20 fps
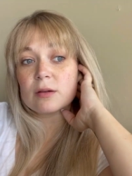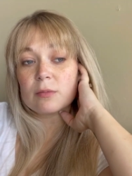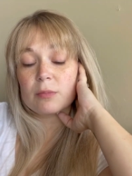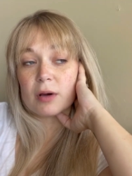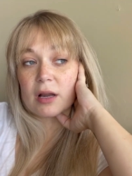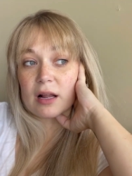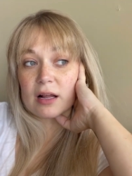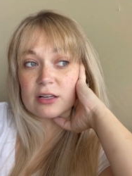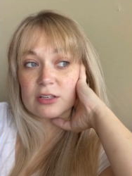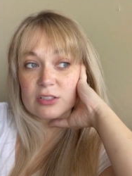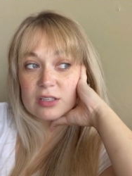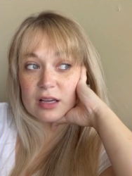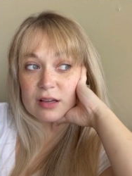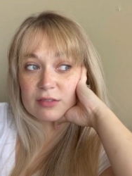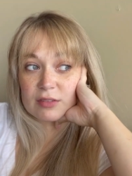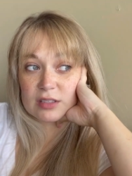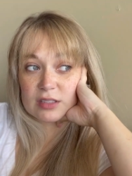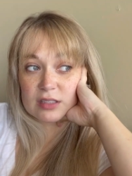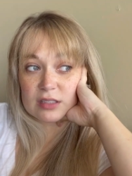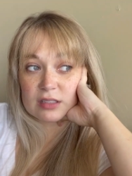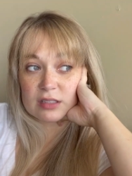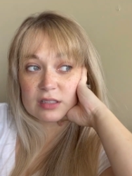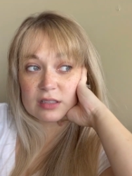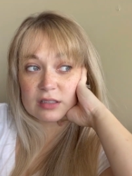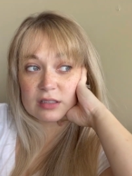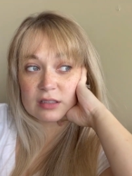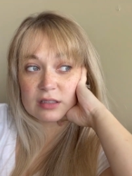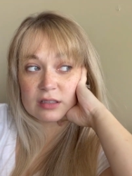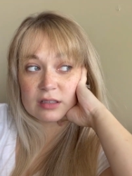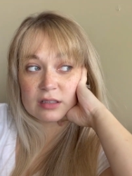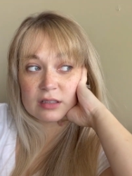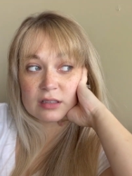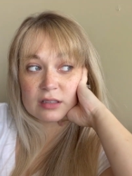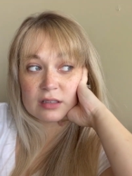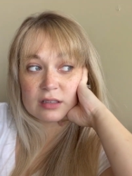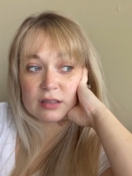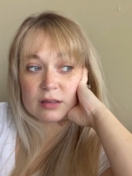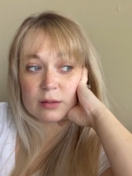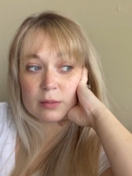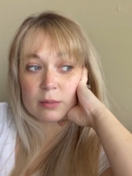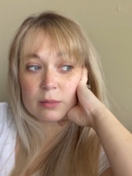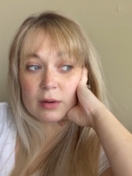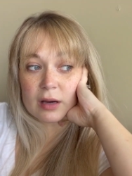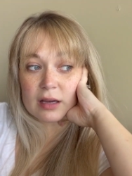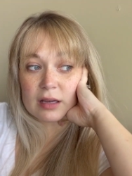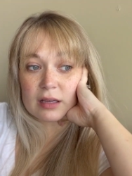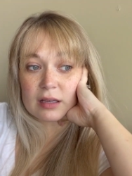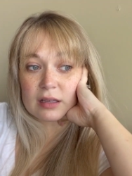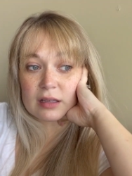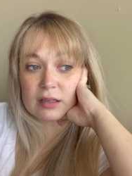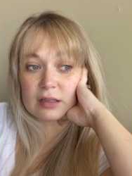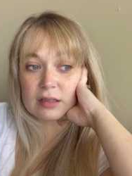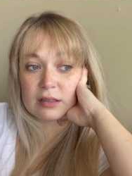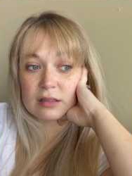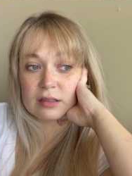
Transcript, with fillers: But I just had this, my